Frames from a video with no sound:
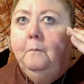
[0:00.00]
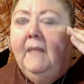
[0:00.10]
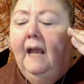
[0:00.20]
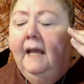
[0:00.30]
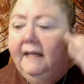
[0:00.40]

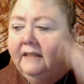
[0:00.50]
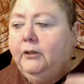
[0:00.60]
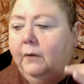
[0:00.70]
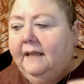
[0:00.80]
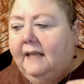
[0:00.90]
And he's
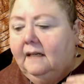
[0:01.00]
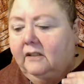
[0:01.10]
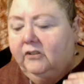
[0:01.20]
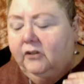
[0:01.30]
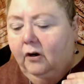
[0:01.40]
doing that to
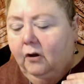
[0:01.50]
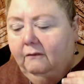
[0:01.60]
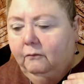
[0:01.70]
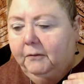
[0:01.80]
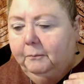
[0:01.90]
start off
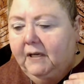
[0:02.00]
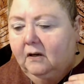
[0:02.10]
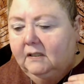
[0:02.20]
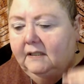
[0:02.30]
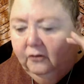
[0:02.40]
with
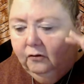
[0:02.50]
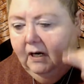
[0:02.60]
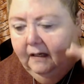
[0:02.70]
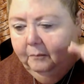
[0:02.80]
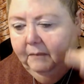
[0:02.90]
because he's
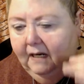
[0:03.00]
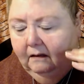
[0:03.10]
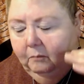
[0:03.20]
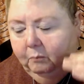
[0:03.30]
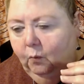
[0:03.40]
trying to make
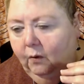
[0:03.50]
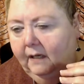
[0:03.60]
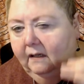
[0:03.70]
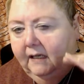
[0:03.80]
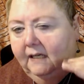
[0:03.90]
the point
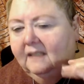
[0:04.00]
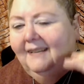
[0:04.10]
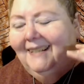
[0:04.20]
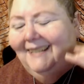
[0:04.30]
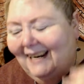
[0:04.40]
that it's
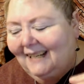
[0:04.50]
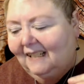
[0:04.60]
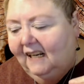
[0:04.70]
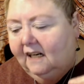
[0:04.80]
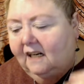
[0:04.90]
the
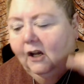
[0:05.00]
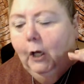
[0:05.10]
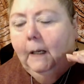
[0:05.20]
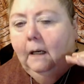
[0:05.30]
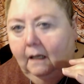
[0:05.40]
technique,
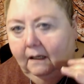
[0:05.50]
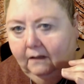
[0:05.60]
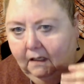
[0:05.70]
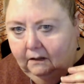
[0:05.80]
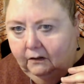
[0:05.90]
not the
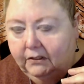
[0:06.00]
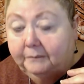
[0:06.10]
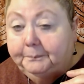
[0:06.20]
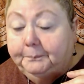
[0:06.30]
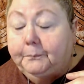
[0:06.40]
colors.
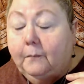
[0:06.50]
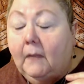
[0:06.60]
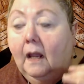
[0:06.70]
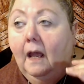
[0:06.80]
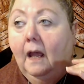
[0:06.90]

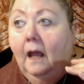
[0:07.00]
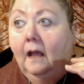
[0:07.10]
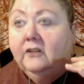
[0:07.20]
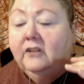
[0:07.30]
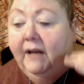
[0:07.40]

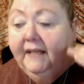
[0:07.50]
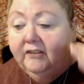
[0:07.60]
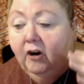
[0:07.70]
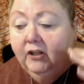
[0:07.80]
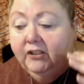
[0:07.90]
So he
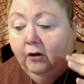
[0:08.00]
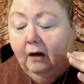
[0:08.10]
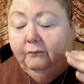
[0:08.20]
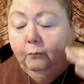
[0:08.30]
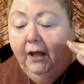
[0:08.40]
starts
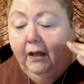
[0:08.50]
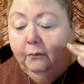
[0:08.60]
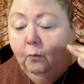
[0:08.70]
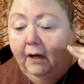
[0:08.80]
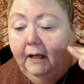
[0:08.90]
off with
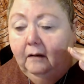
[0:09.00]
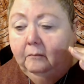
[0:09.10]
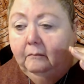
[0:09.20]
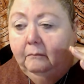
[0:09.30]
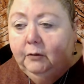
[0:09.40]
what
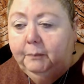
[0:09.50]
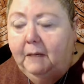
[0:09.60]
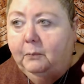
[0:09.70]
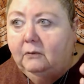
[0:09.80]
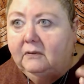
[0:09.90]
most
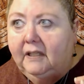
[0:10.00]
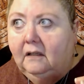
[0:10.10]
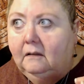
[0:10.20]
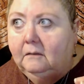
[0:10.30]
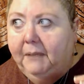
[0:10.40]
people
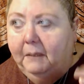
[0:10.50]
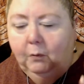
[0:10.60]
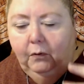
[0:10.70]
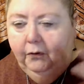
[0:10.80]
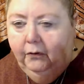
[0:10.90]
tell people
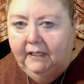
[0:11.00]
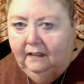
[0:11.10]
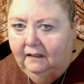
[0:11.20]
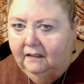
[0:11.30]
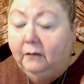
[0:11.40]
with hooded
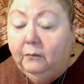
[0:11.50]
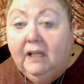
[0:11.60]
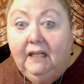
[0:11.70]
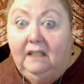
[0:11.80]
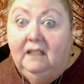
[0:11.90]
lids they really
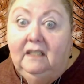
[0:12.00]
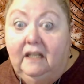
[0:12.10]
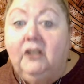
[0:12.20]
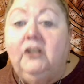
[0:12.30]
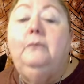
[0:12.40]
need to stick
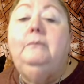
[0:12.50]
to.